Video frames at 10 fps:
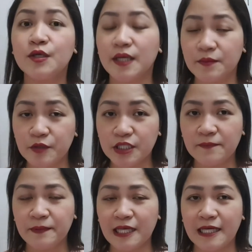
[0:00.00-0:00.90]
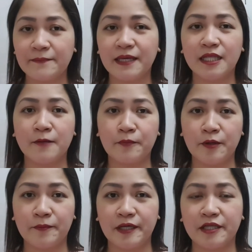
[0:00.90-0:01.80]
You can multiply by an
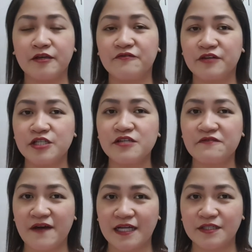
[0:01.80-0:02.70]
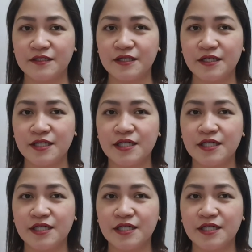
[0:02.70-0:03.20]
appropriate conversion factor